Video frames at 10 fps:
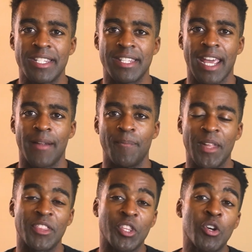state
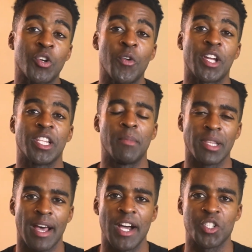that their curriculum
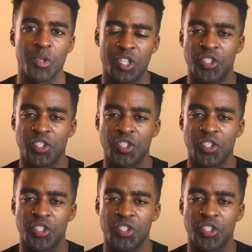aligns with